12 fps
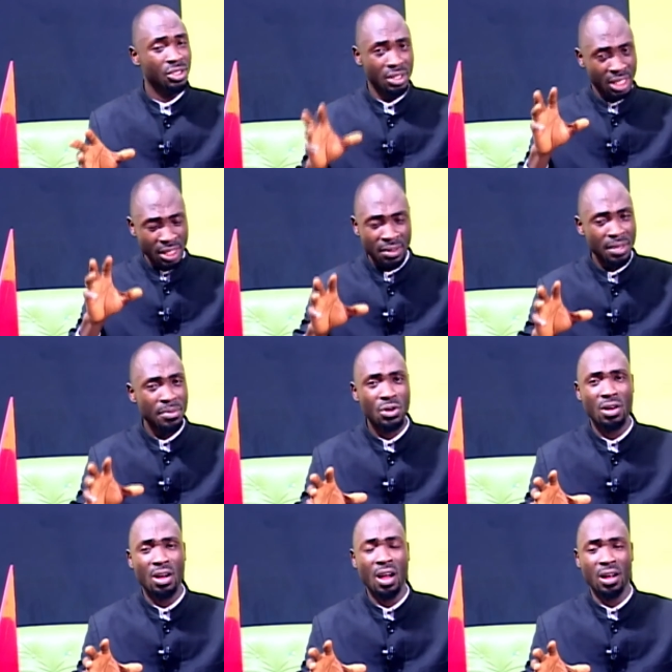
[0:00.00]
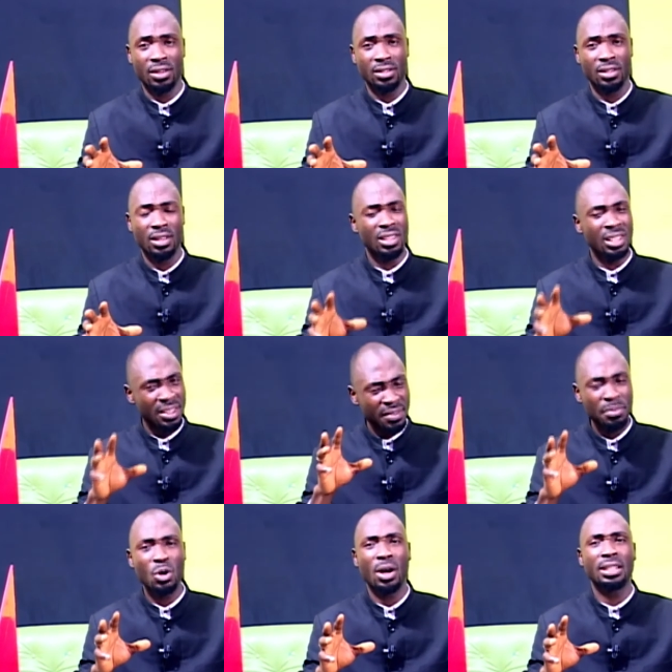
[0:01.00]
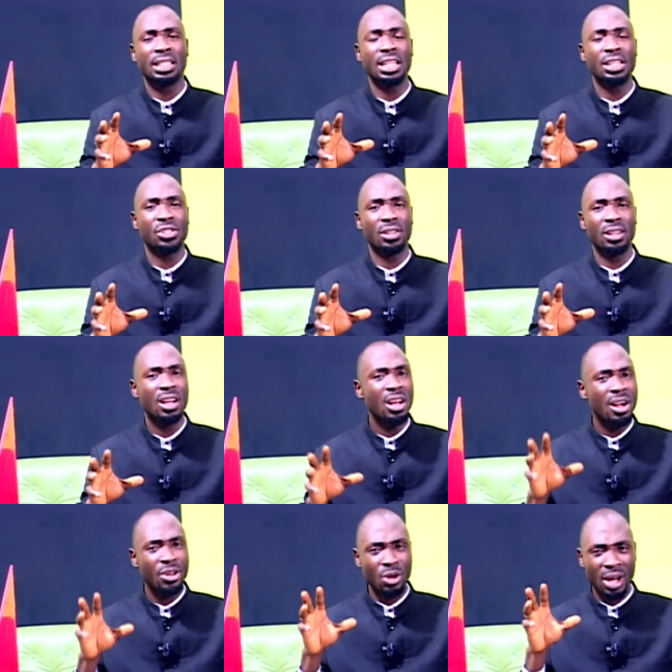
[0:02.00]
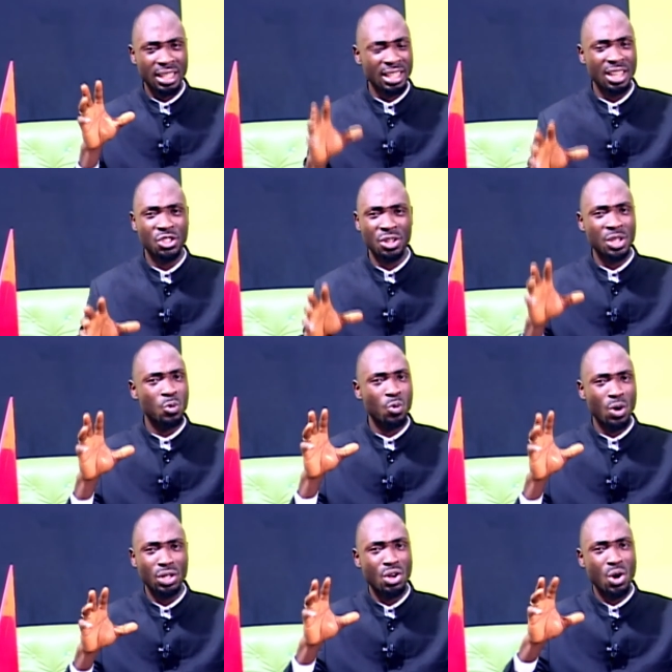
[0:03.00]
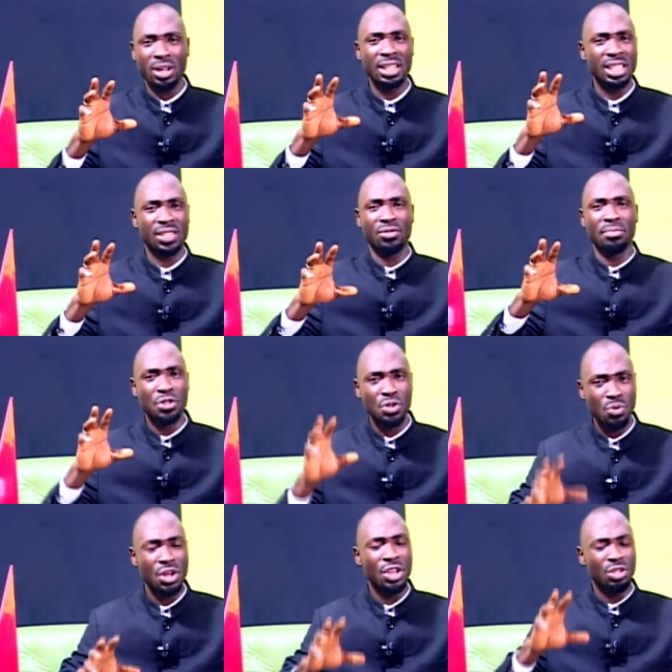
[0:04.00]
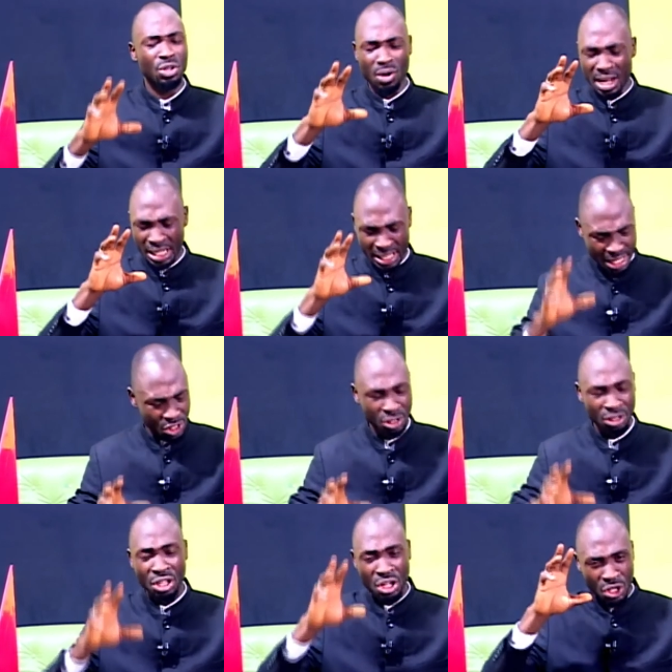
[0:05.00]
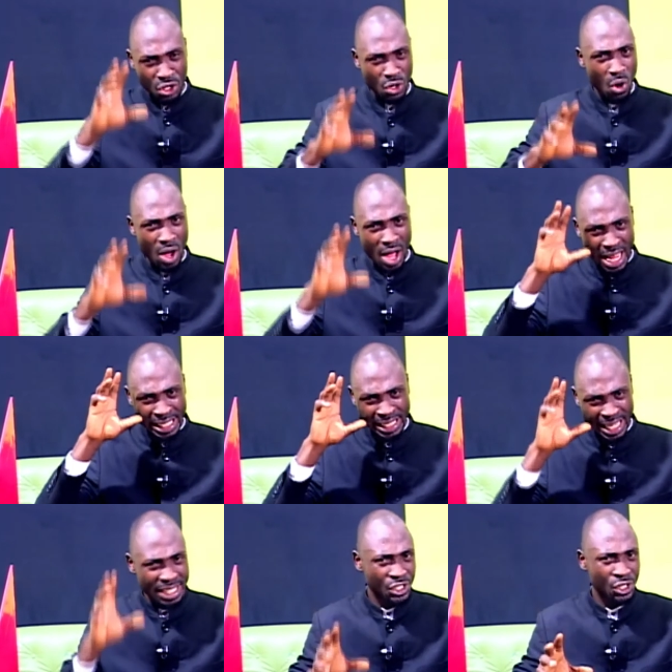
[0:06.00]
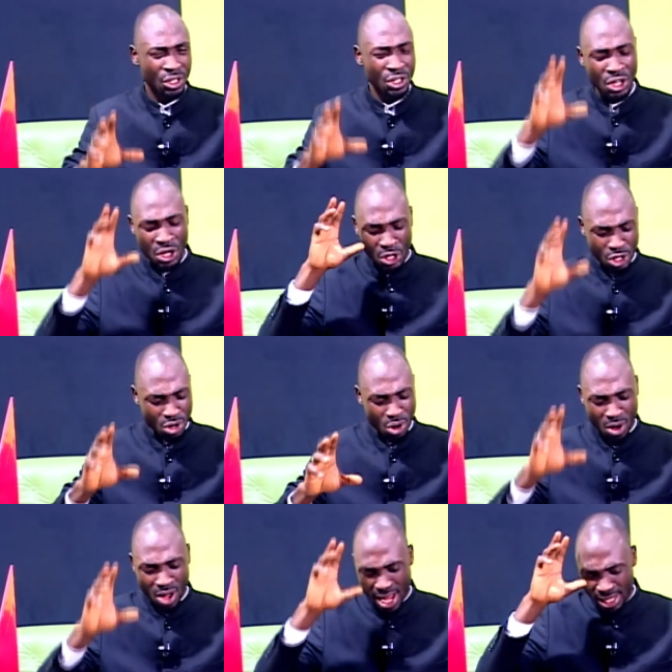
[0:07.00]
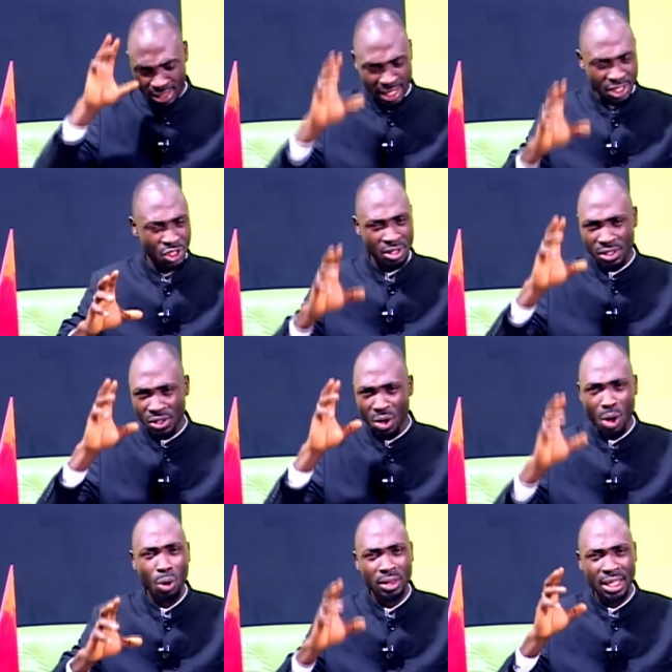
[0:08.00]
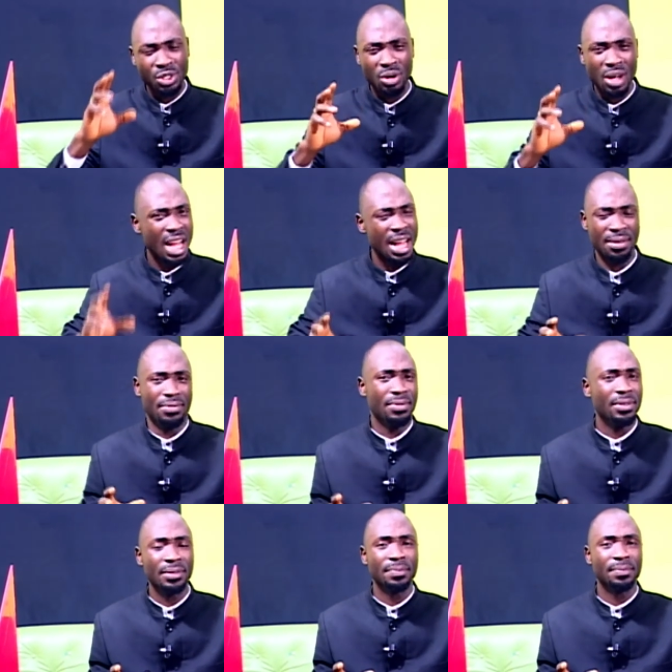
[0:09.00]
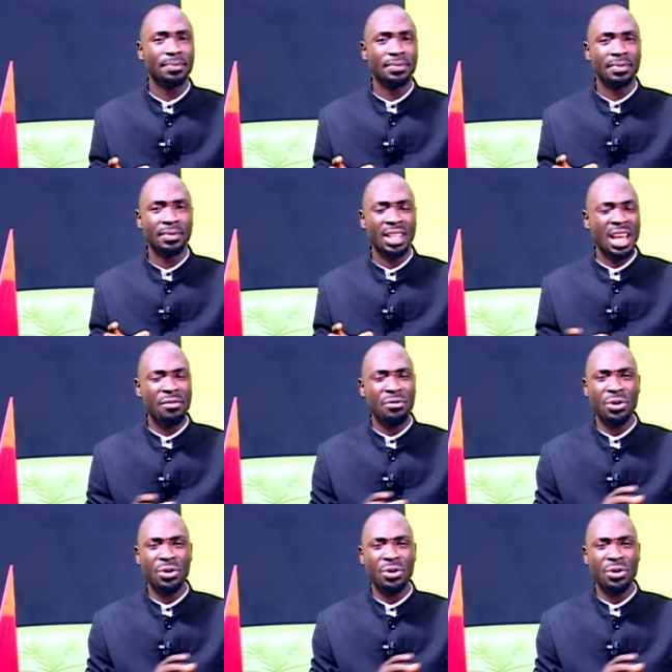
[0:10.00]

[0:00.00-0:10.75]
Give him your heart. Give him your attention. Your attention is what God needs from you. Your attention. Your attention. Your attention is all that you have. Every